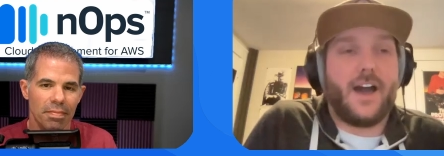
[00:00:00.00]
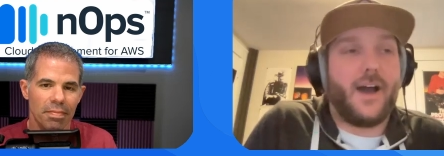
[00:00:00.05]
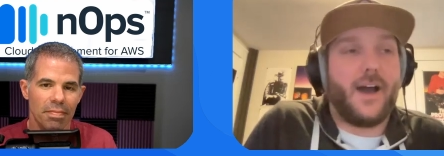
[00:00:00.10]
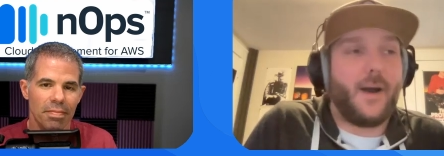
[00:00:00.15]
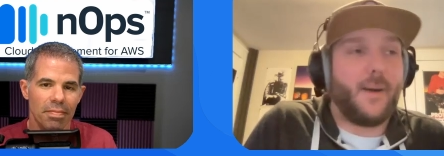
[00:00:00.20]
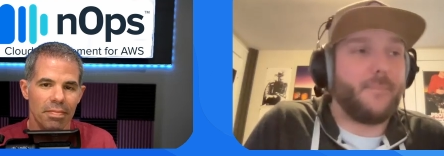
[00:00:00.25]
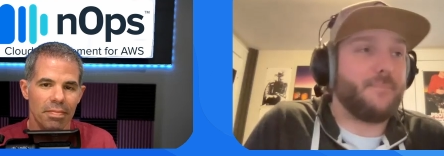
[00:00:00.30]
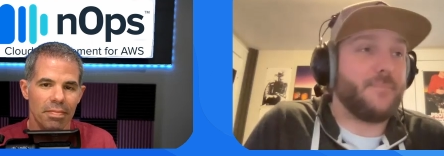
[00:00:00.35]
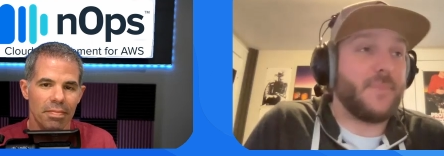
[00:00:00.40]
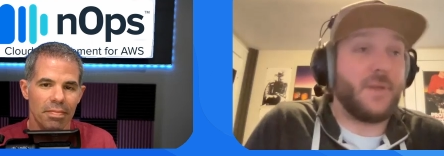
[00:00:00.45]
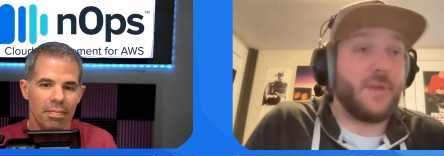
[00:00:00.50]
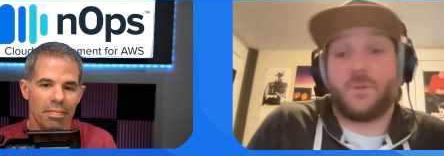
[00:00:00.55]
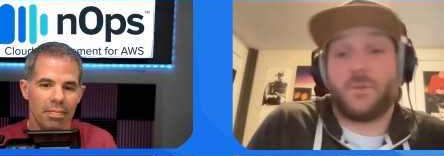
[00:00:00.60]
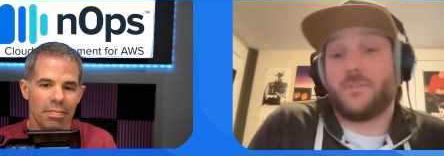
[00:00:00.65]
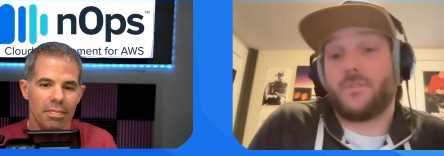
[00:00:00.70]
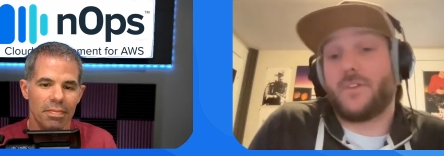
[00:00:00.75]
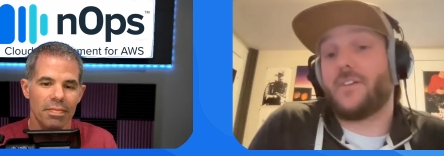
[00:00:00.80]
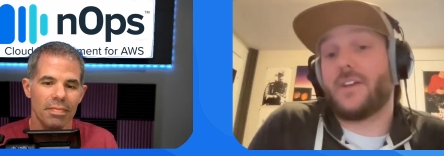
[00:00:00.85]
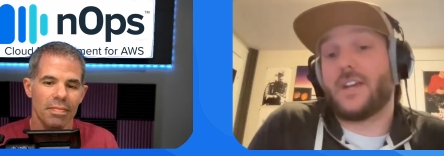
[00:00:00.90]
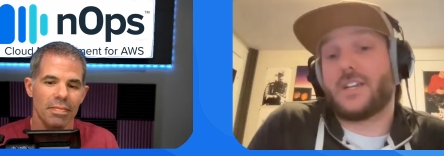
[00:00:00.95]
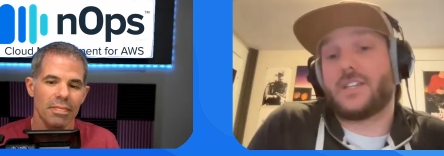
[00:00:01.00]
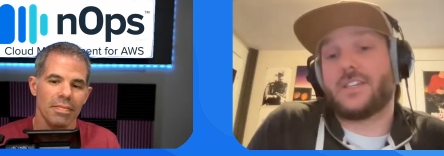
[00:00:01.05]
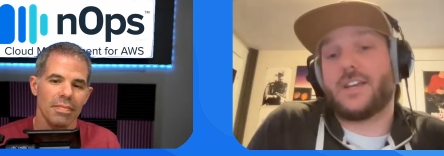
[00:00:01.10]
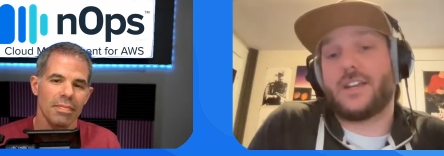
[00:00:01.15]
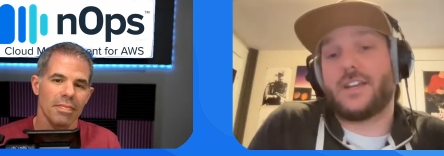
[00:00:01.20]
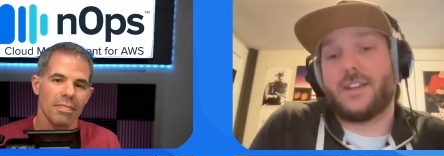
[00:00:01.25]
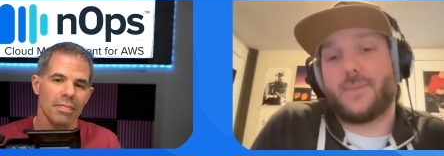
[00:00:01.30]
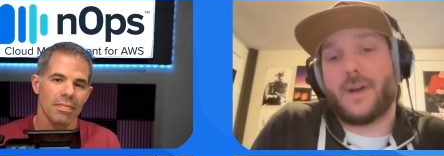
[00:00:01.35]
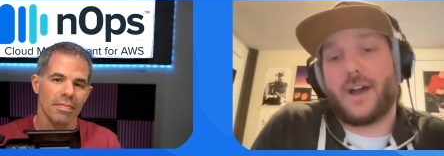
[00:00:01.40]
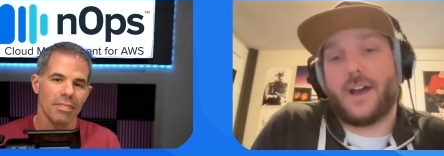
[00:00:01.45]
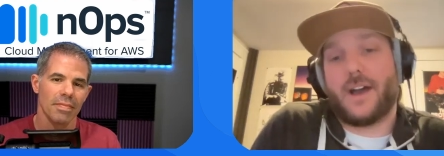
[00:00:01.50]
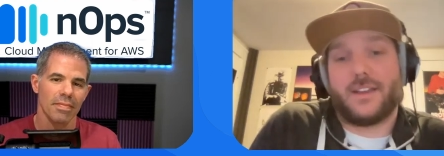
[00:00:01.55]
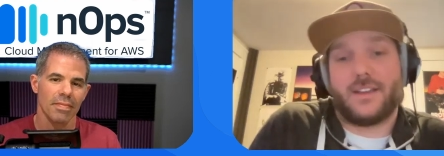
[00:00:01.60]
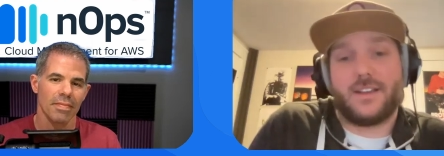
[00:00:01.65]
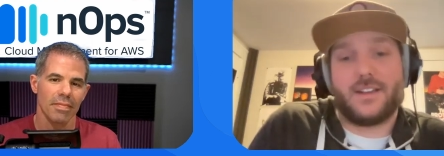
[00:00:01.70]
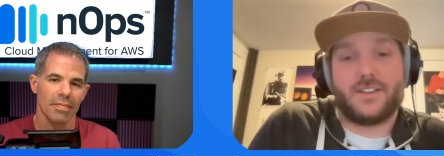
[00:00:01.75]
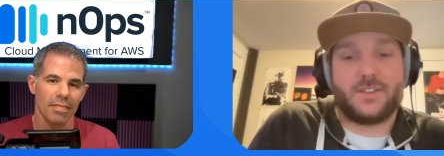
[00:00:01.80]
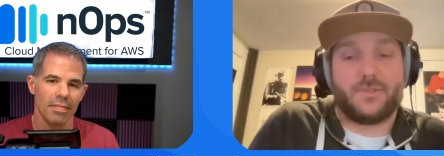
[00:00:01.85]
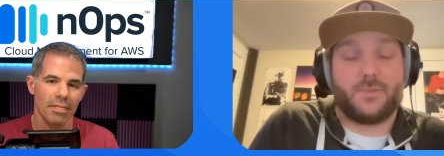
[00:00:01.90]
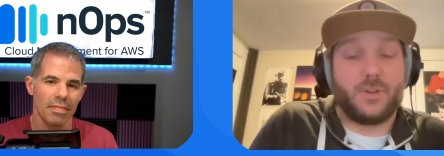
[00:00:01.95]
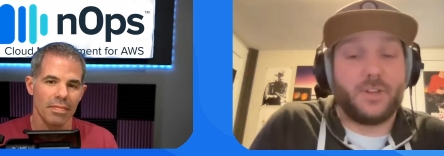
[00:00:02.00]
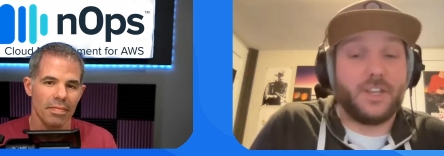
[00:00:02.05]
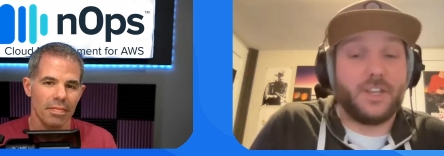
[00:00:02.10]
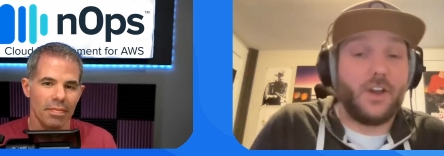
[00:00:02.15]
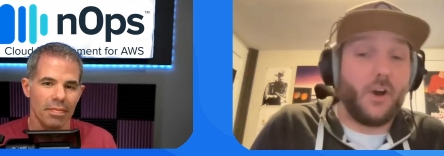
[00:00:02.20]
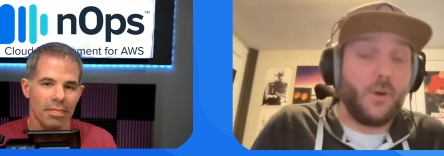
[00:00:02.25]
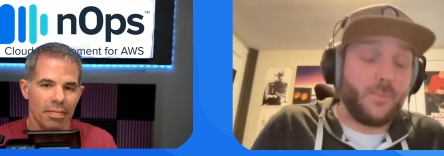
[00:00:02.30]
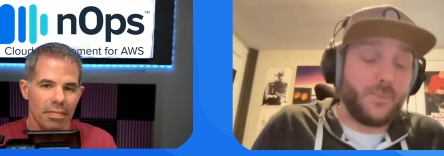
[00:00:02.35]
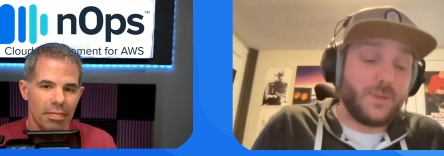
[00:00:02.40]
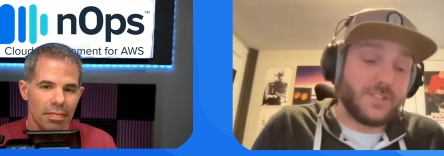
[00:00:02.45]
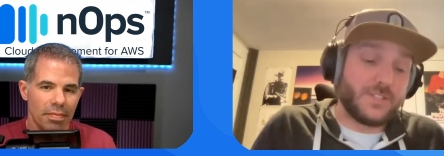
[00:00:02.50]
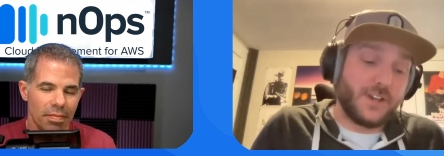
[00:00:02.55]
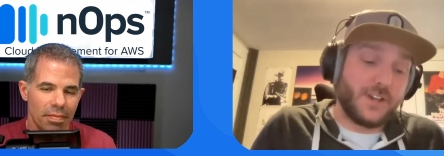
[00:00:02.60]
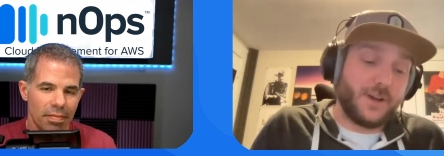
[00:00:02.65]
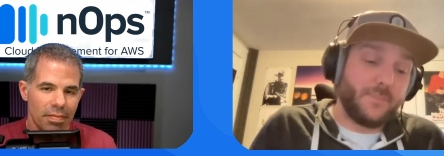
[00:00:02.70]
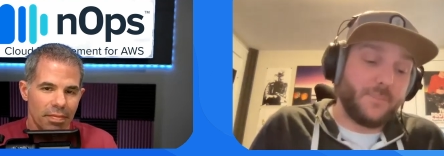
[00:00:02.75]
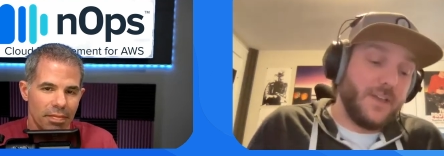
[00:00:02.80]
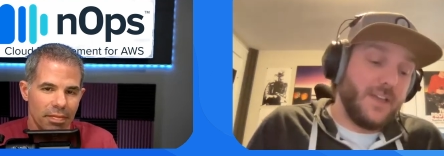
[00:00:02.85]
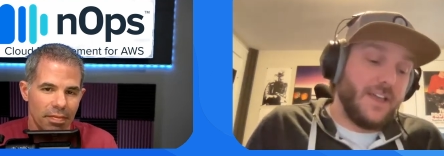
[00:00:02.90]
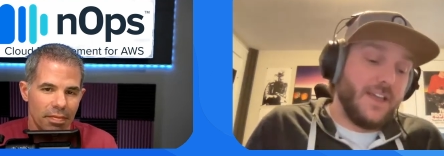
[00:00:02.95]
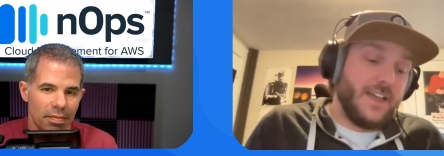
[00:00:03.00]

Speaker 1: Um, and we're very excited about it because it really opens up